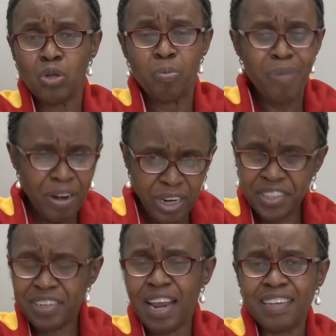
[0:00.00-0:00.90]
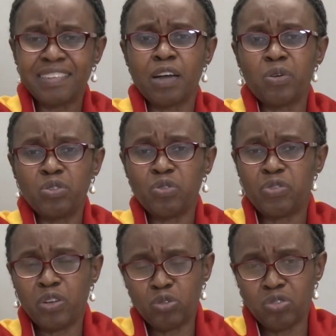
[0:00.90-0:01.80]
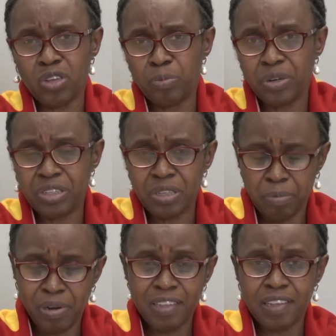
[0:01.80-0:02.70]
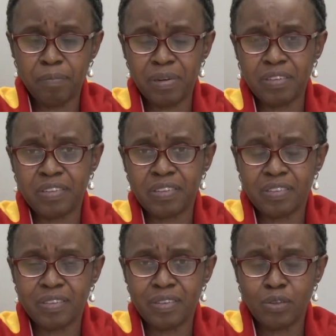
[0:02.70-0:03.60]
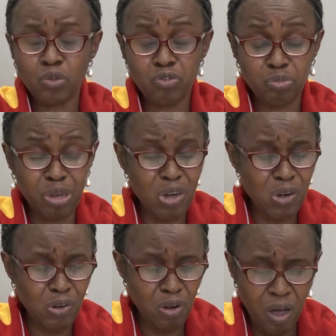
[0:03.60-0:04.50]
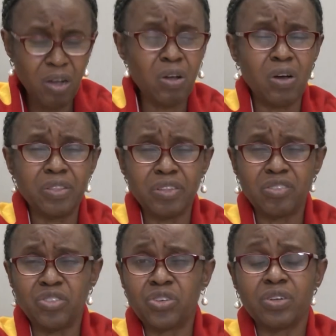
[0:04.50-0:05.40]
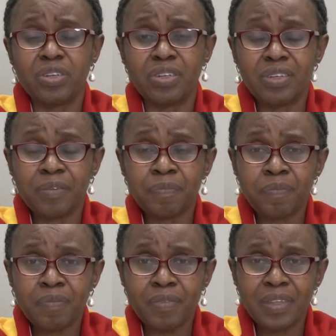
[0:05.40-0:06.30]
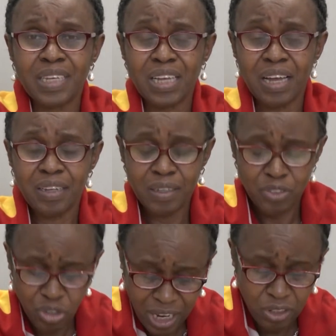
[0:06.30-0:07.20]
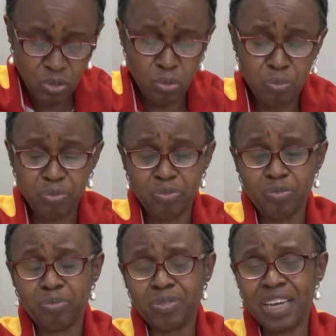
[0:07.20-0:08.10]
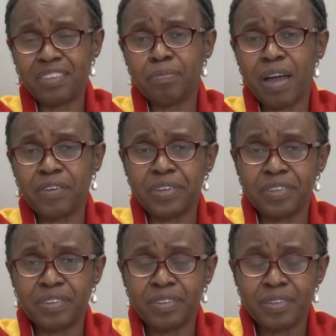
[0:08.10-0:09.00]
Marriage lines are going to fall to somebody in pleasant places. You've been long on this journey trying to get married.